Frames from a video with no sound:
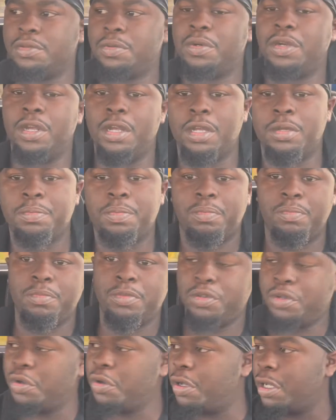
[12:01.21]
We're
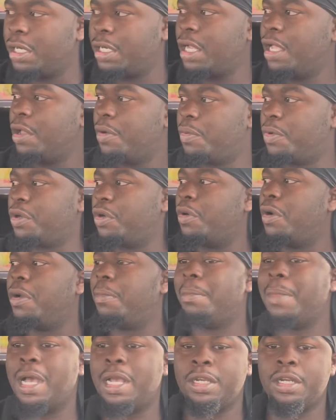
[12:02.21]
doing
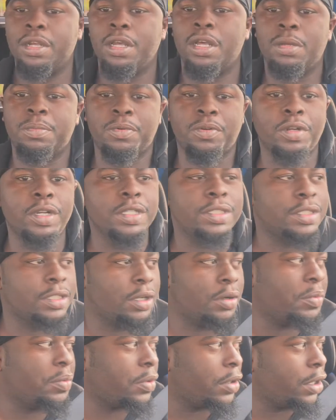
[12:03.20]
minor upgrades,
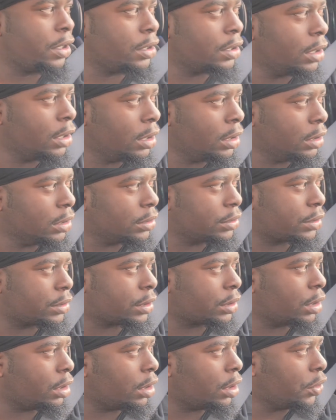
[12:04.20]
so we're
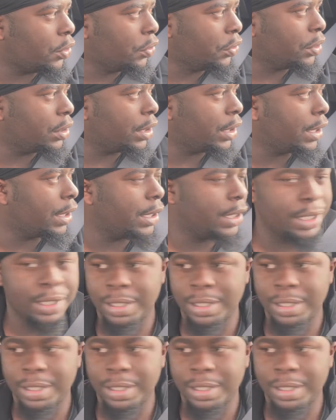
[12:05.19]
slowly